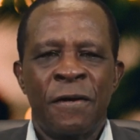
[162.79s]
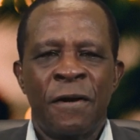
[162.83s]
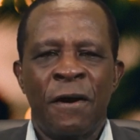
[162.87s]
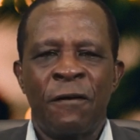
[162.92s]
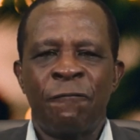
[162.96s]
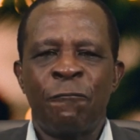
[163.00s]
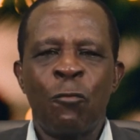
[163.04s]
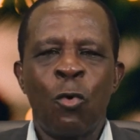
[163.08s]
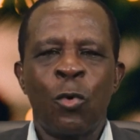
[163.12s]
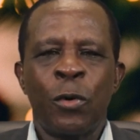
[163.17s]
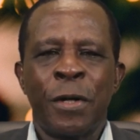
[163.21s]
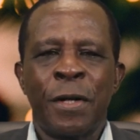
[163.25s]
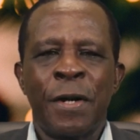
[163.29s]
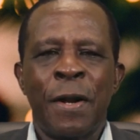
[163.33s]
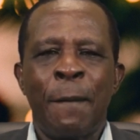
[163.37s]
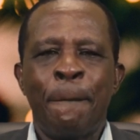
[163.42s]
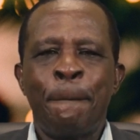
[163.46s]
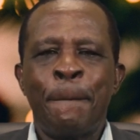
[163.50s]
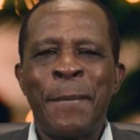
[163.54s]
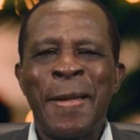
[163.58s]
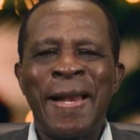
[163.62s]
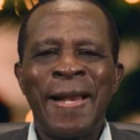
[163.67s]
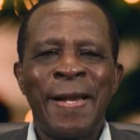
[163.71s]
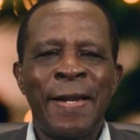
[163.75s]
of more than
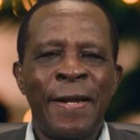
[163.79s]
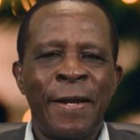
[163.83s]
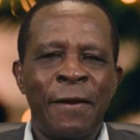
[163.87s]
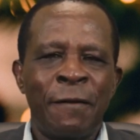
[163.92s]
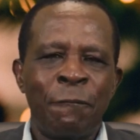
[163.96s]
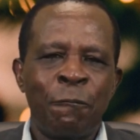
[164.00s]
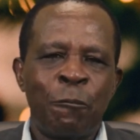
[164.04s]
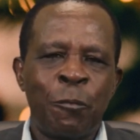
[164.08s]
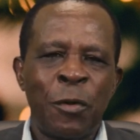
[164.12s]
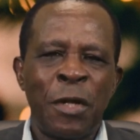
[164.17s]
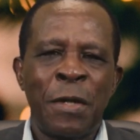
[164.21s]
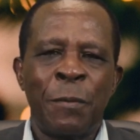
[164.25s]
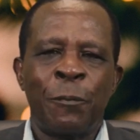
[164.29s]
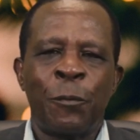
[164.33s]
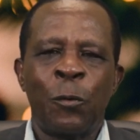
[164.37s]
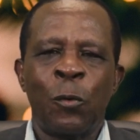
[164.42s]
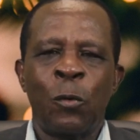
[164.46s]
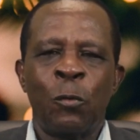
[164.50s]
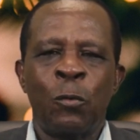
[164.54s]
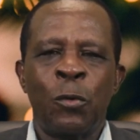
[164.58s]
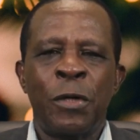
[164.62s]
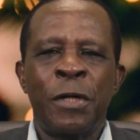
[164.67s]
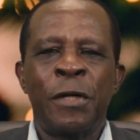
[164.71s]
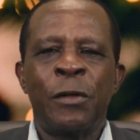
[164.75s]
1 million
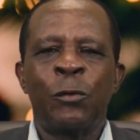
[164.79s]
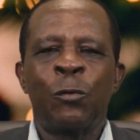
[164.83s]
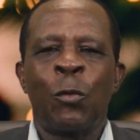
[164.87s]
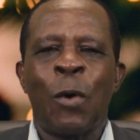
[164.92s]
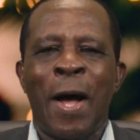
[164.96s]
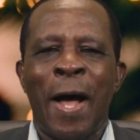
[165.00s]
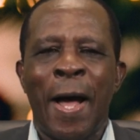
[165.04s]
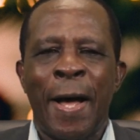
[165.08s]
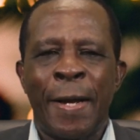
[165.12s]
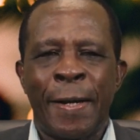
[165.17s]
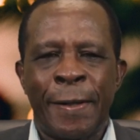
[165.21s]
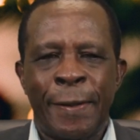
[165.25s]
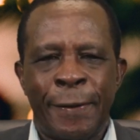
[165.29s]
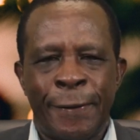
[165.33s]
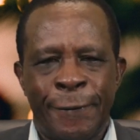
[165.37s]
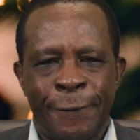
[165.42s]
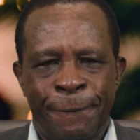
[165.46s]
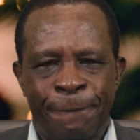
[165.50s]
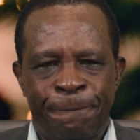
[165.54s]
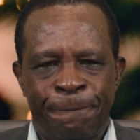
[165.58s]
people worldwide.